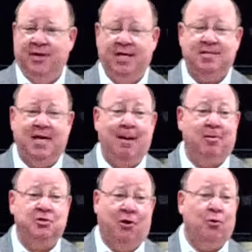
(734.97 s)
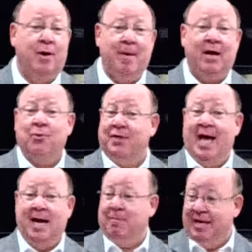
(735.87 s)
that he established all the way back with
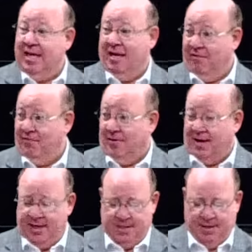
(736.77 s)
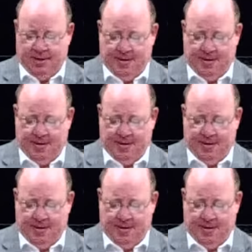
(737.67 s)
Adam and Eve, right?